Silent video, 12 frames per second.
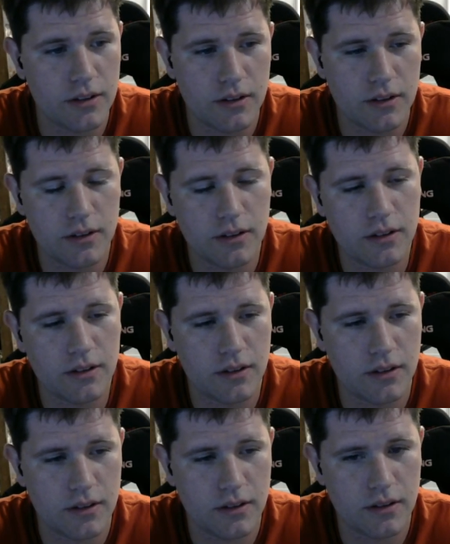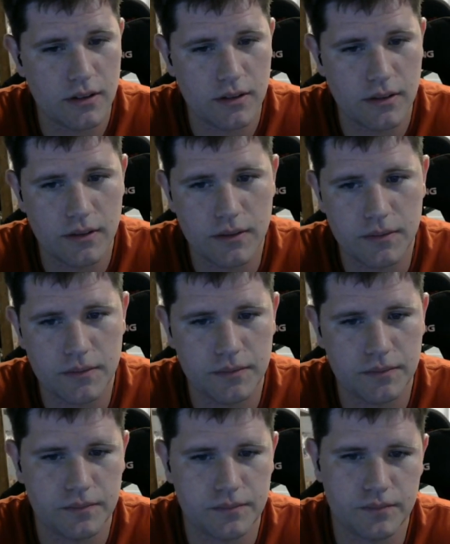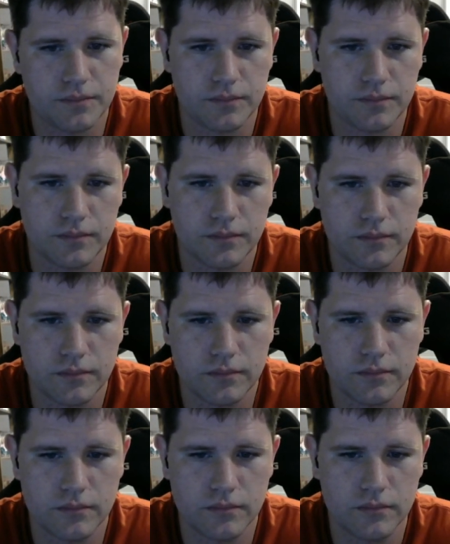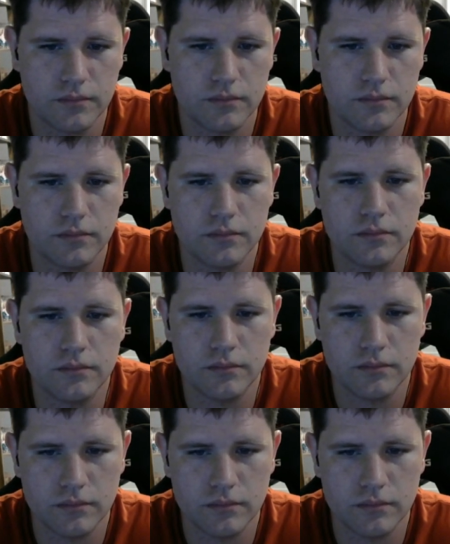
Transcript: This person isn't speaking.